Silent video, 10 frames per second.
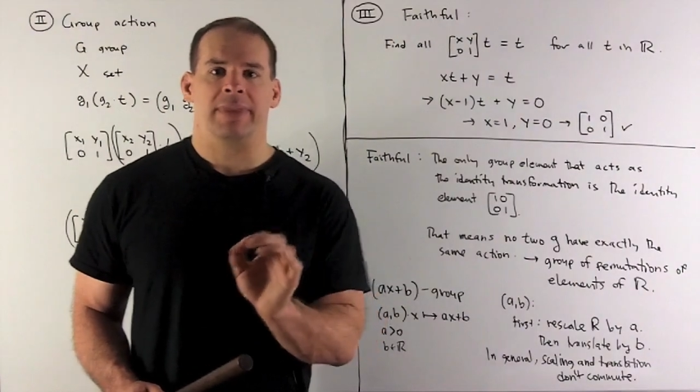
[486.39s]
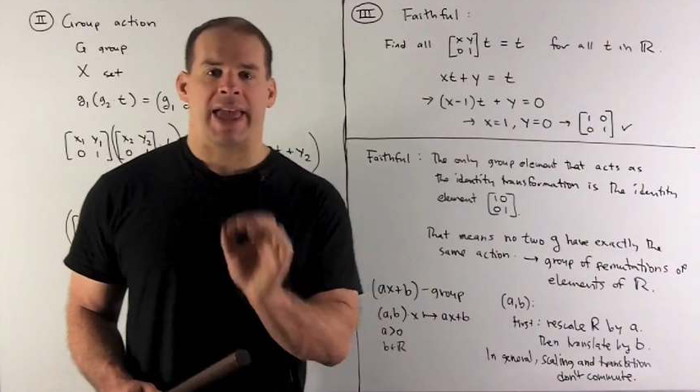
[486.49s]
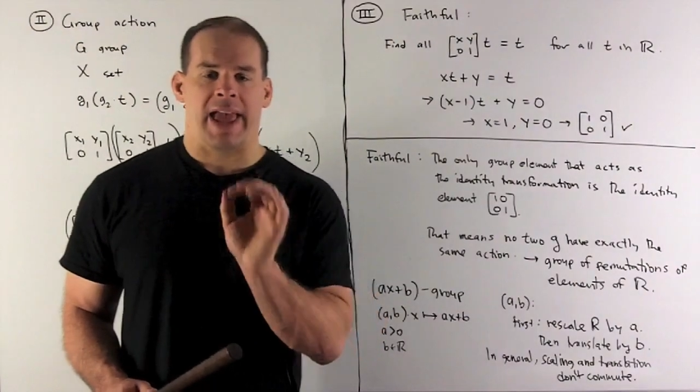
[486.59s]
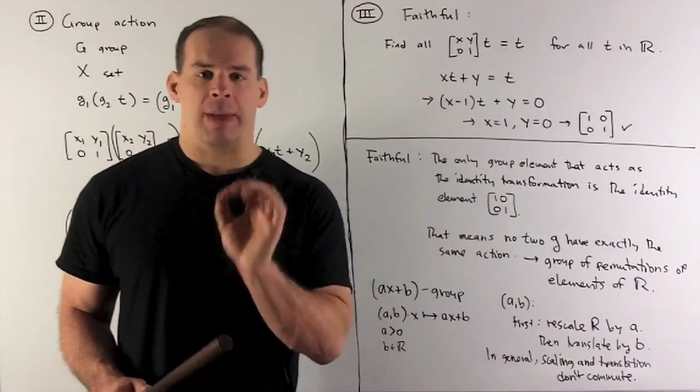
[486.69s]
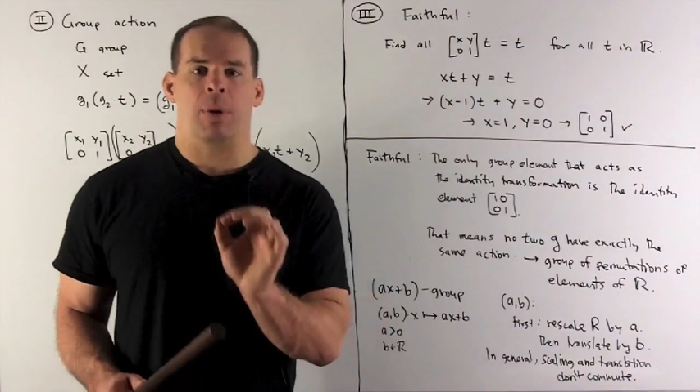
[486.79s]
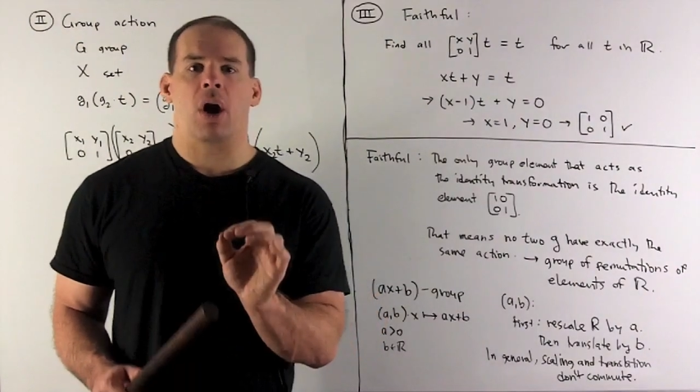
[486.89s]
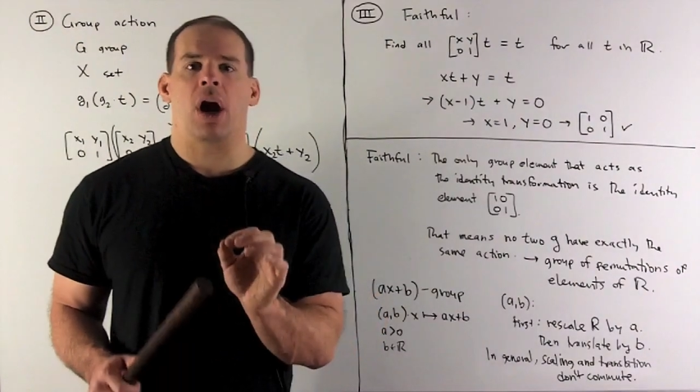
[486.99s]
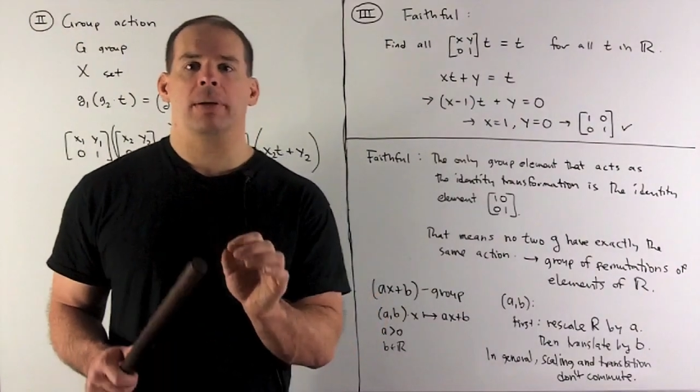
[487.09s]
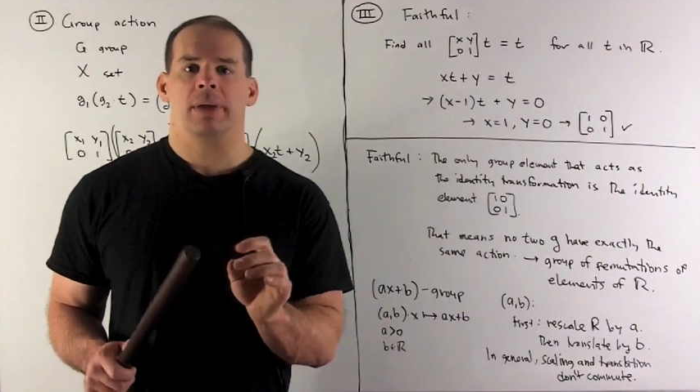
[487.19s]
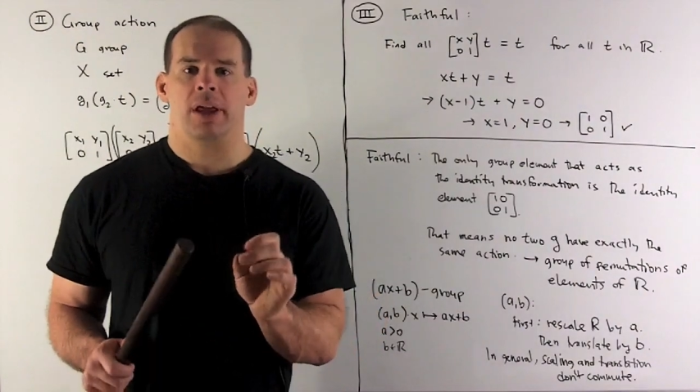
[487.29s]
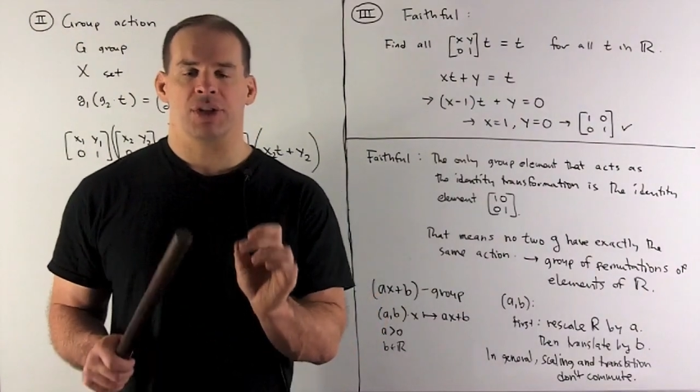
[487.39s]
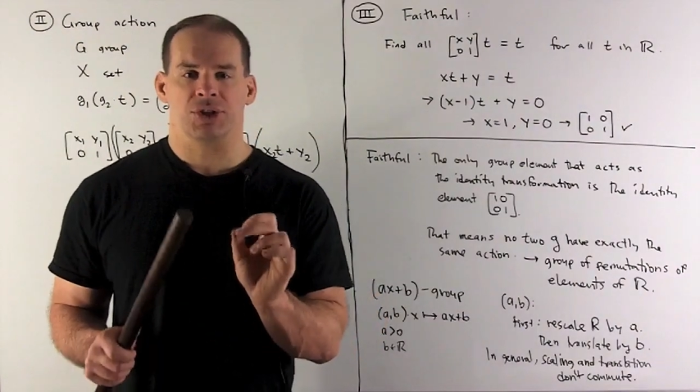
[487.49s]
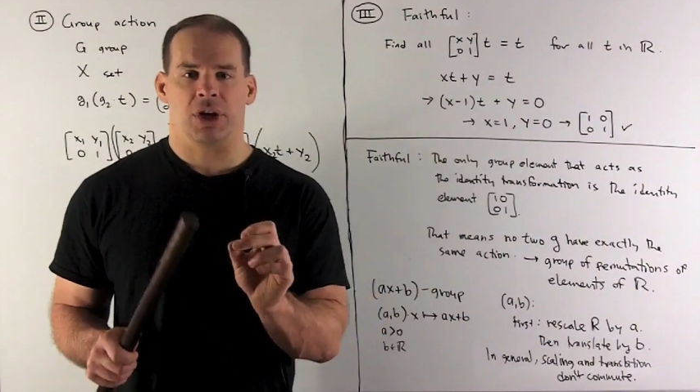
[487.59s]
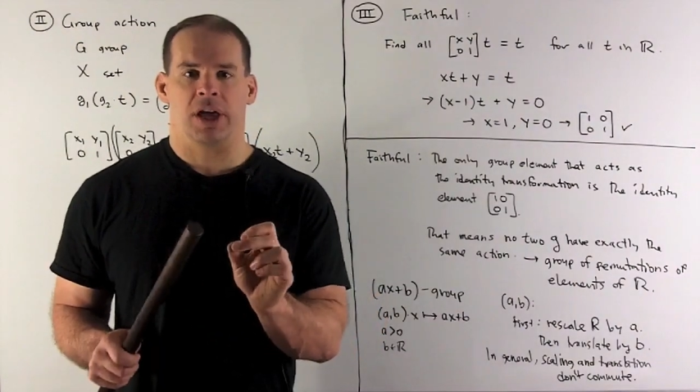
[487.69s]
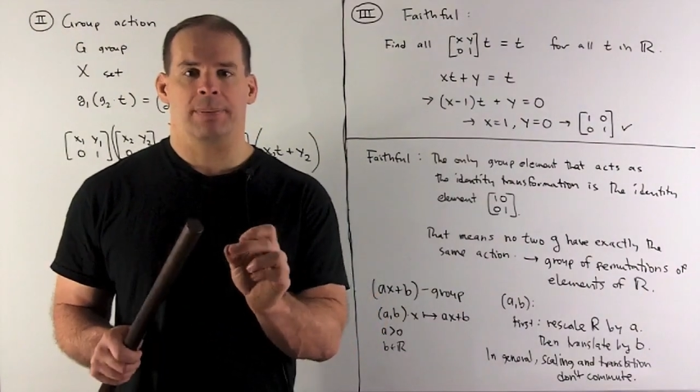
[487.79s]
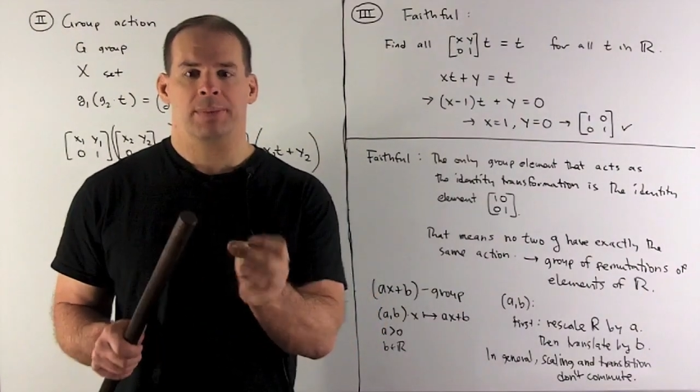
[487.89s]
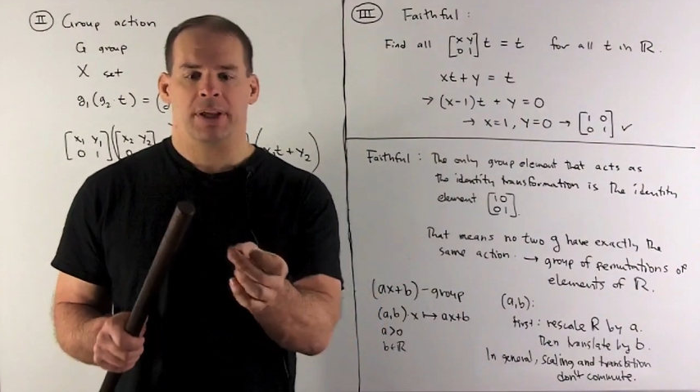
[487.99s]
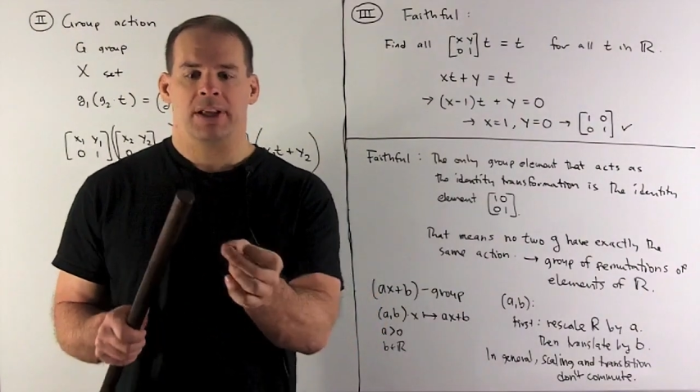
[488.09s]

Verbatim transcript: the a part is gonna